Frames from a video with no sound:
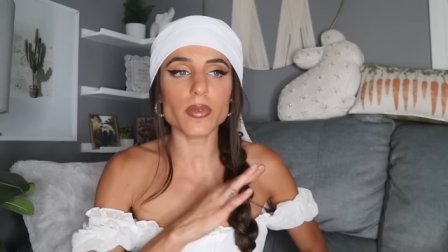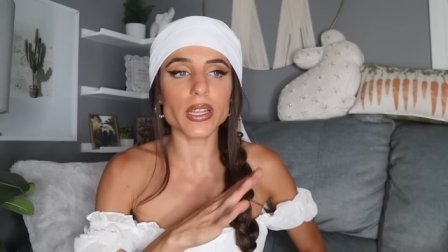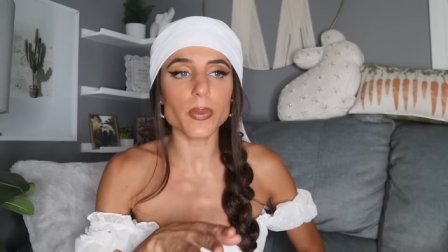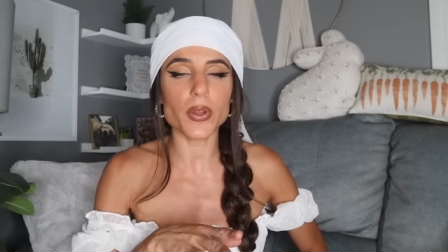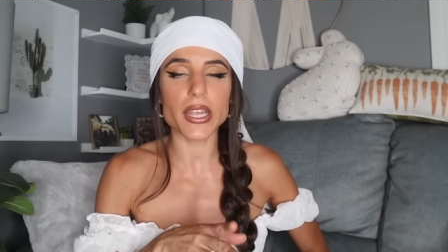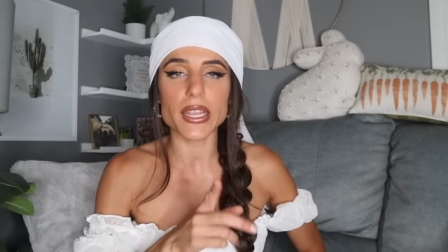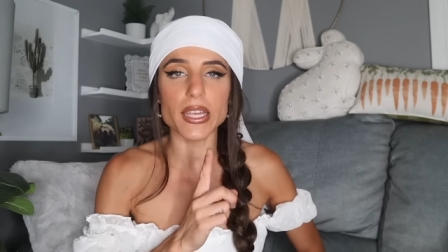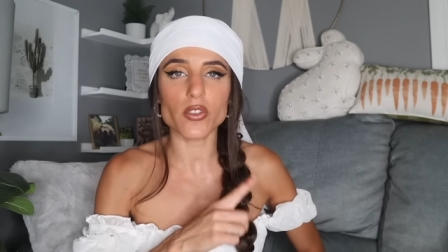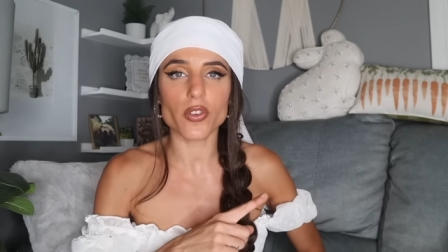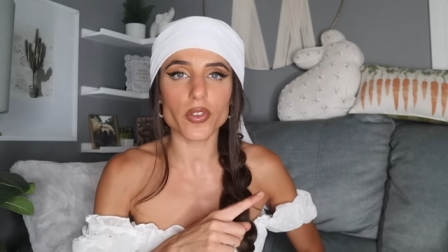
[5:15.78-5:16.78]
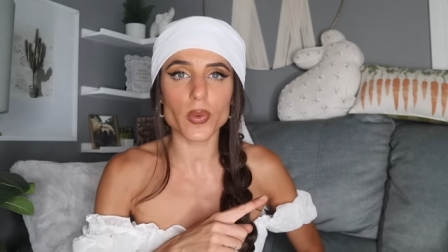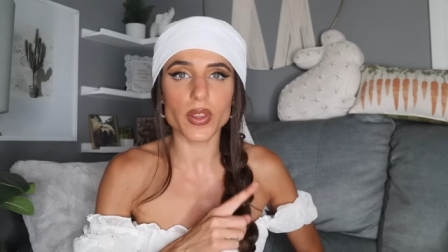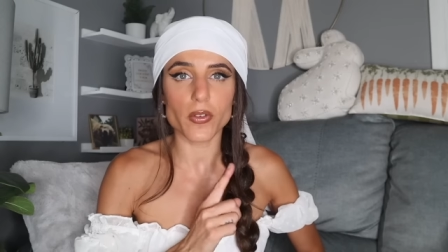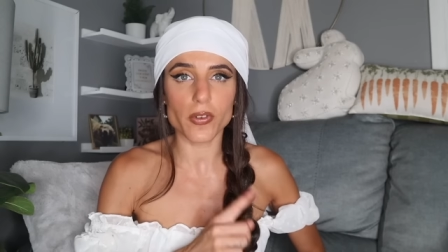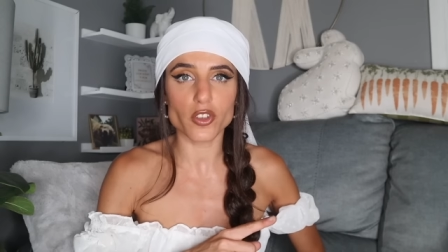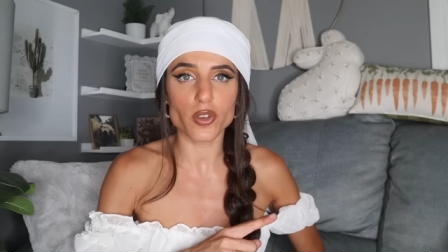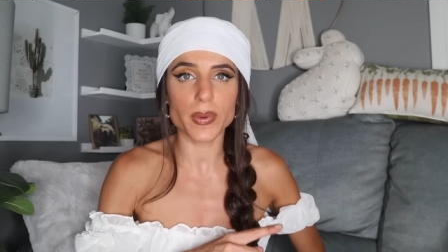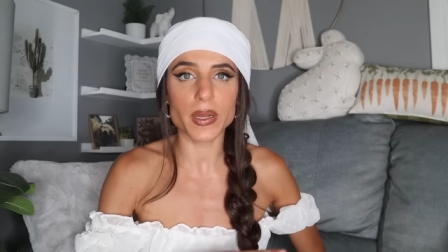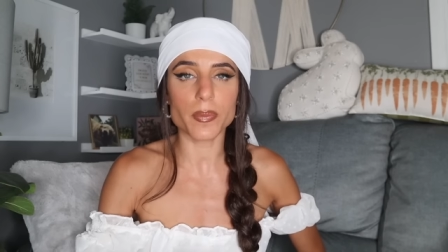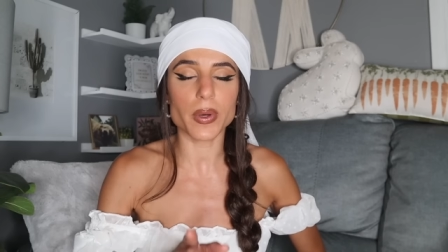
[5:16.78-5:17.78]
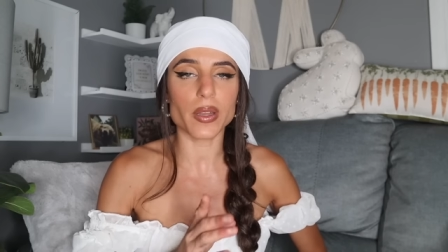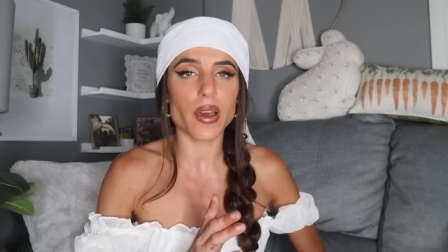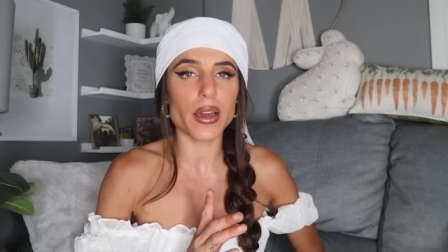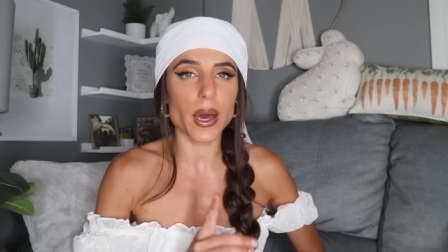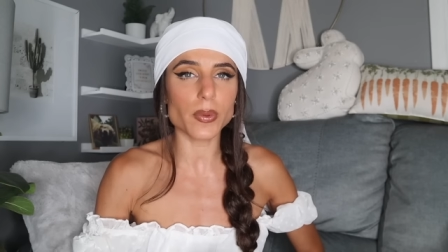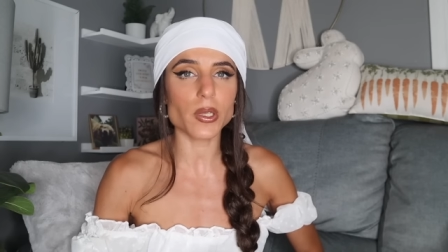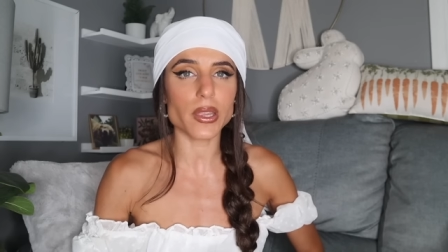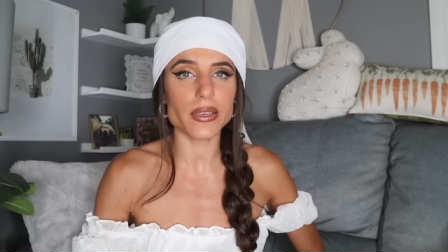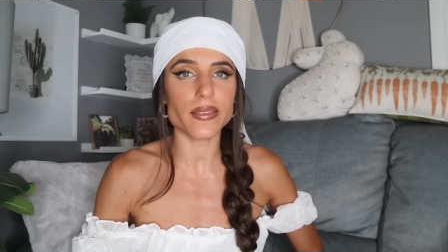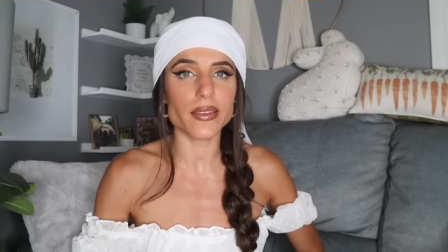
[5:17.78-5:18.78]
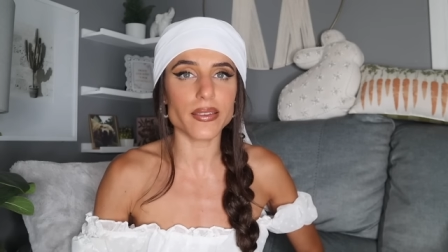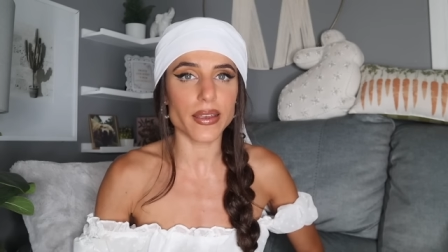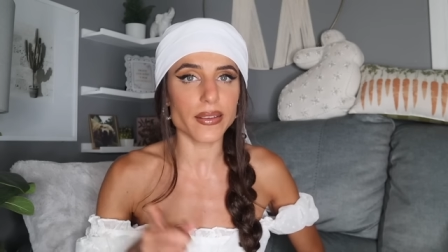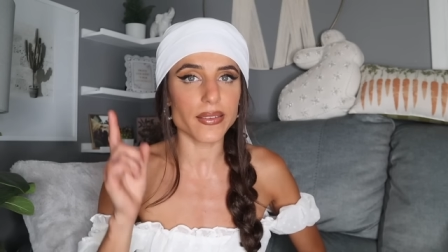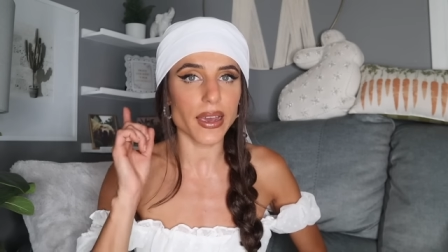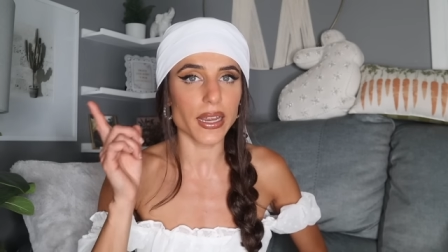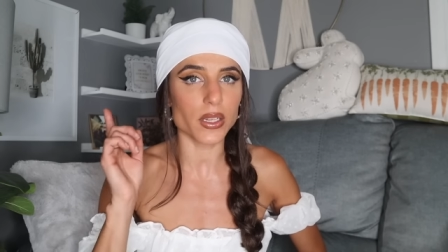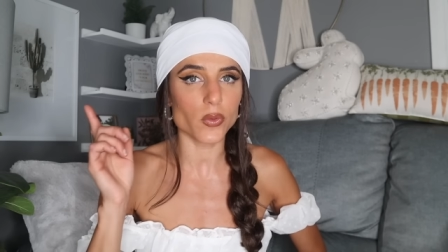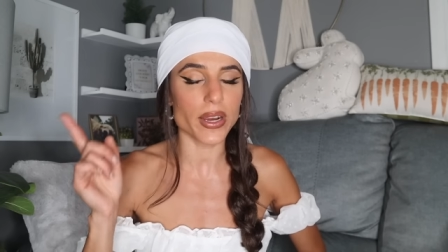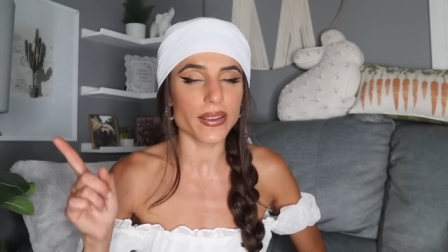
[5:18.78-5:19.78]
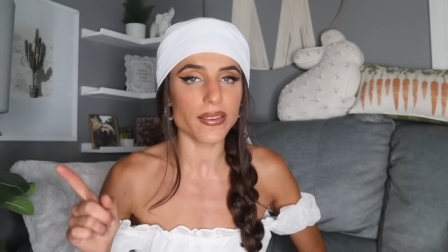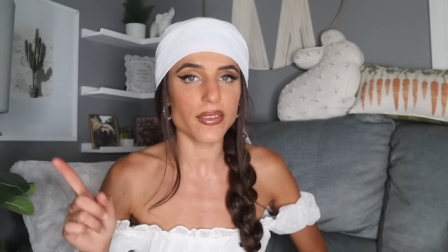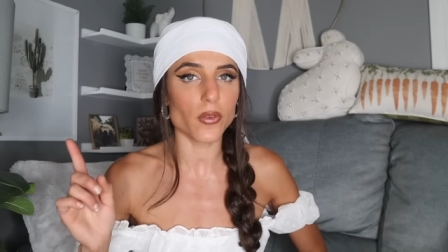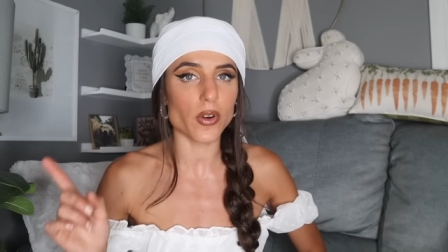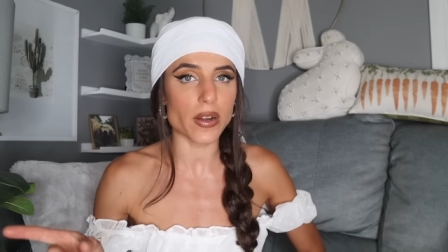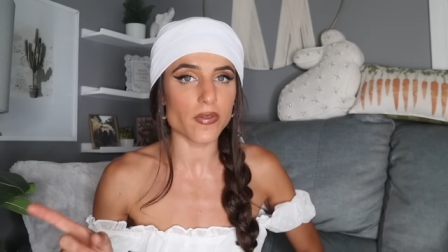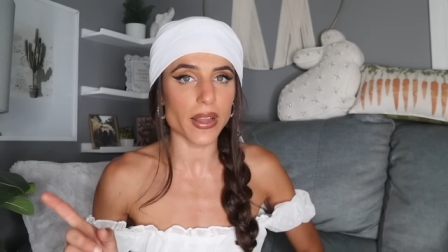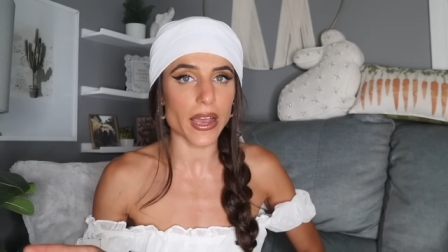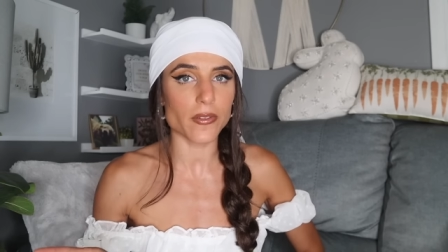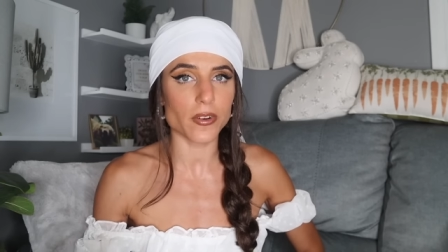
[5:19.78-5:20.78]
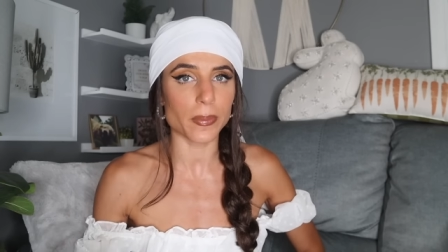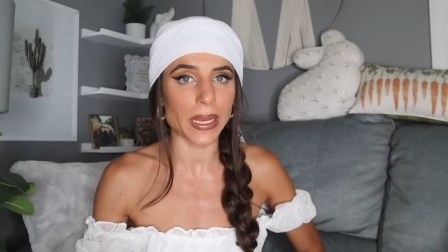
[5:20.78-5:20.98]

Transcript: I'm going to play the interview with the fisherman, but a couple things he says kind of raised a red flag for